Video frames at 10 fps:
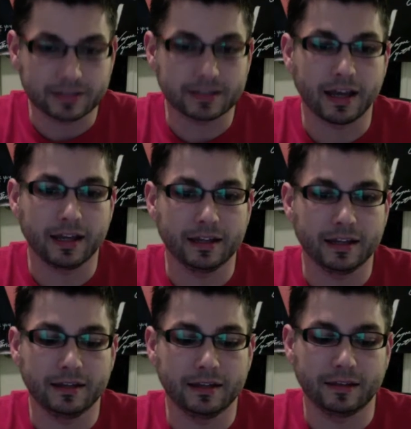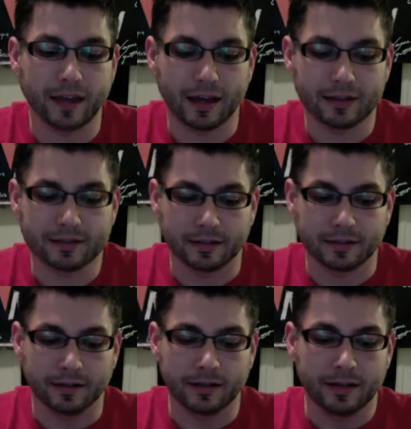excited
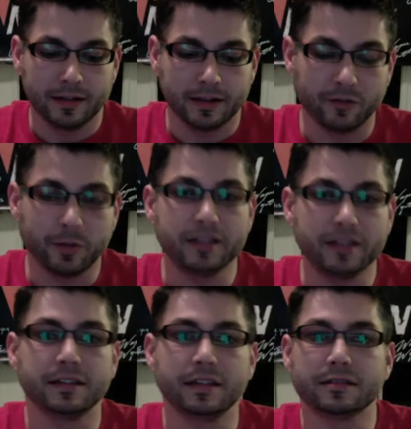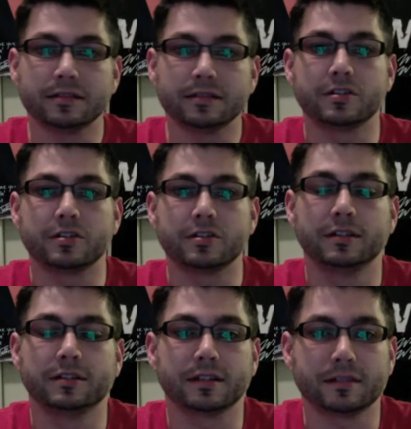that everybody's seeing such
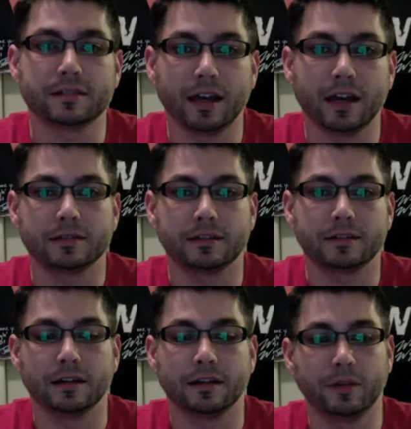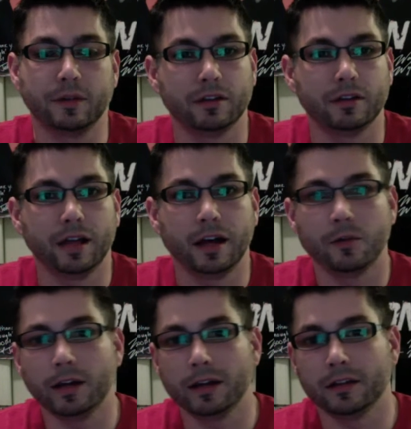good success, and we have a
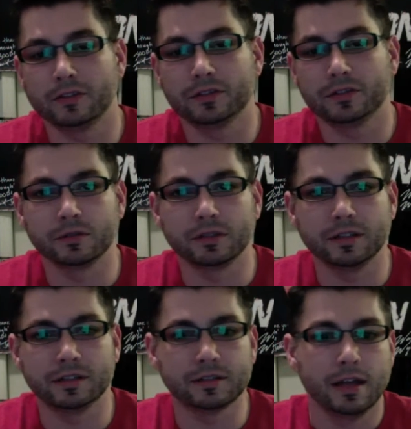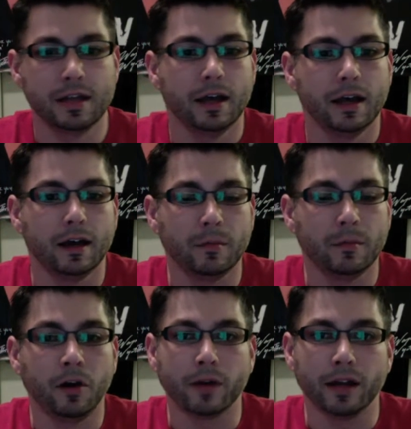lot of weight loss stories
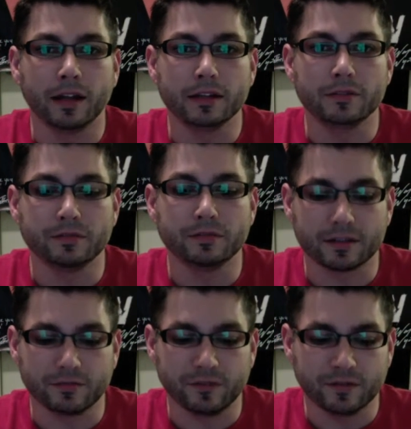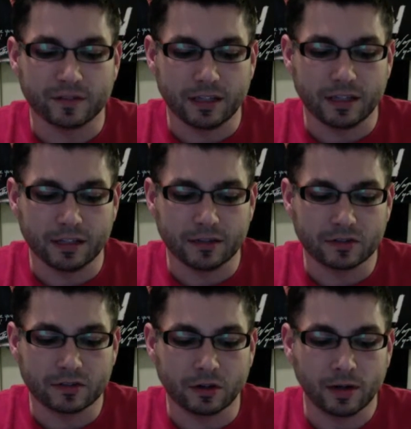already in 2015.
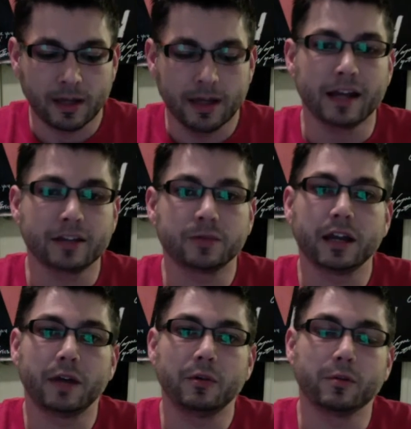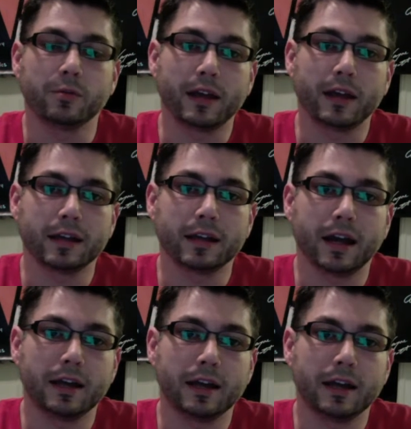So next week, I want to
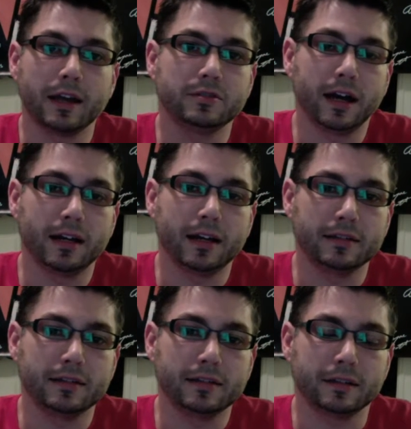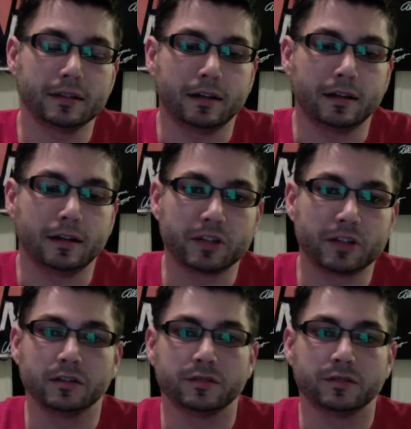recognize you guys,
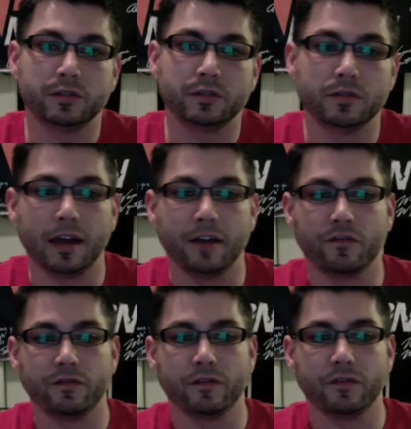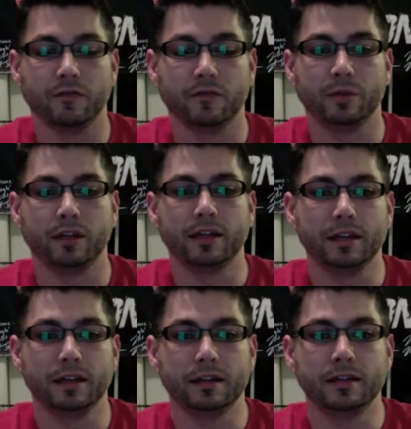especially those of you that have
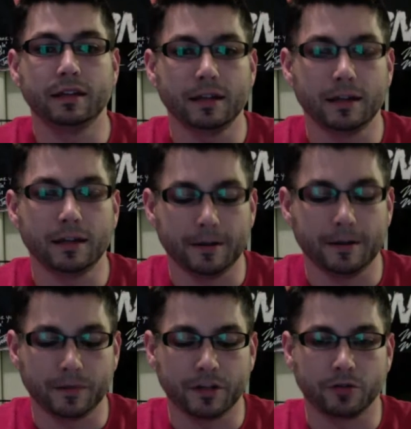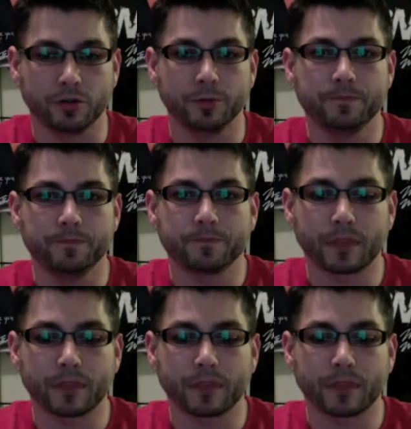been in the group